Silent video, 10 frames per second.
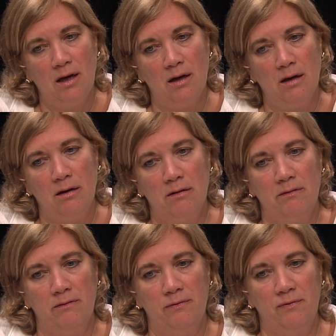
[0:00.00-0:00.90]

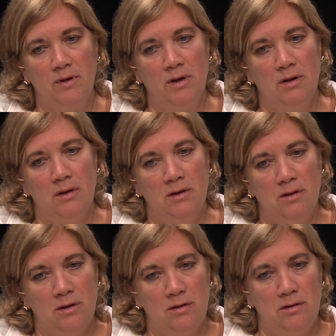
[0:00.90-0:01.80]
of
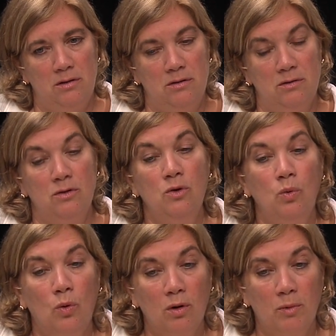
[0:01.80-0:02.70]

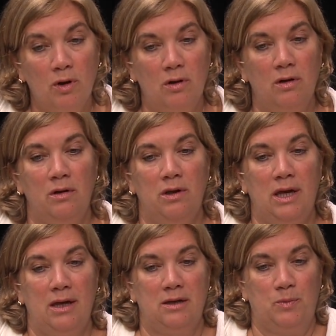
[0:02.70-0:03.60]
normal
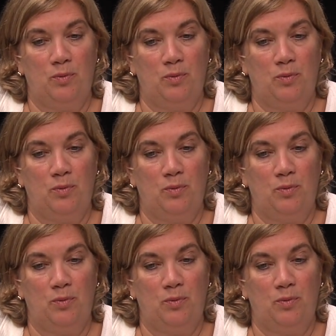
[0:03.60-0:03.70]
and